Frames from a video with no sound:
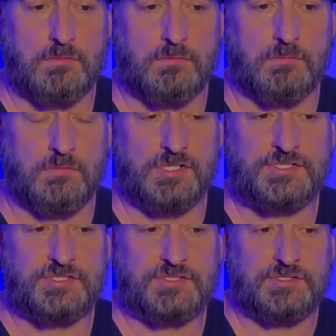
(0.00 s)

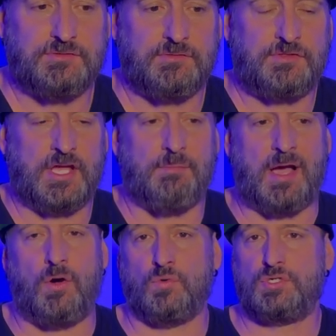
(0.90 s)
let's think
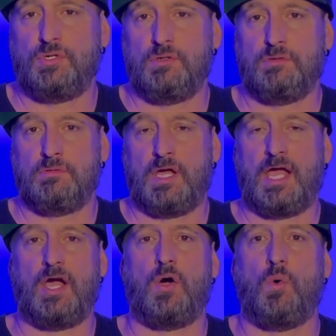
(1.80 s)
about
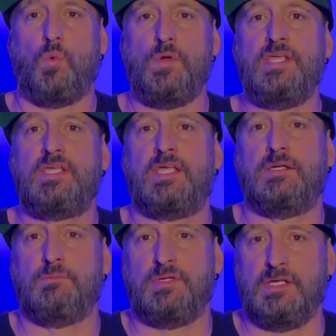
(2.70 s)
how we
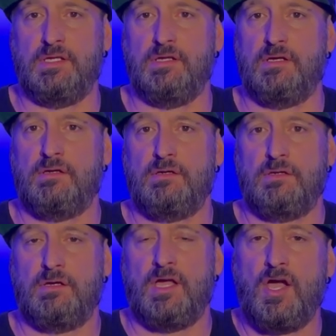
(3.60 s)
can be
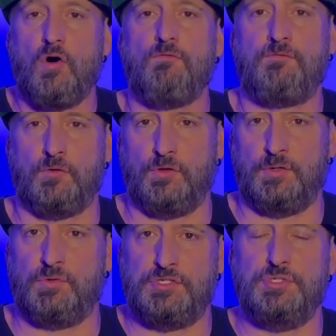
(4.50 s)
helpful in
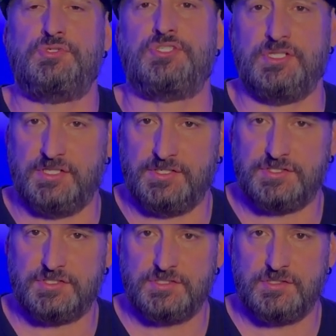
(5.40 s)
reducing
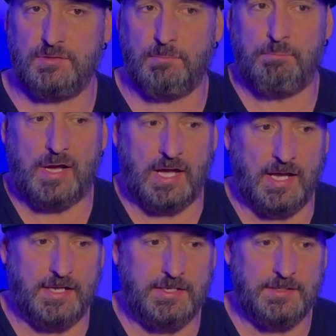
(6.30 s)
this
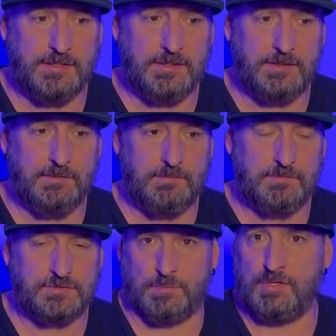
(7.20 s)
by
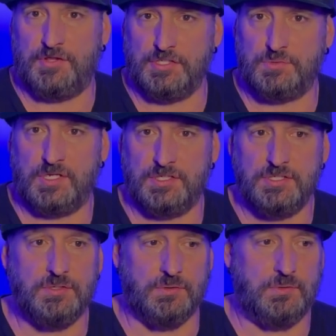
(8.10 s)
some of the things we can
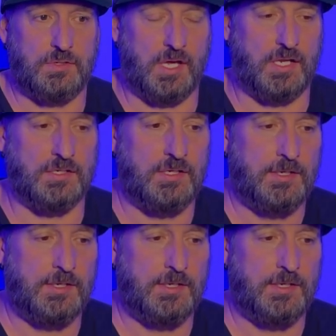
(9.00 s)
do. And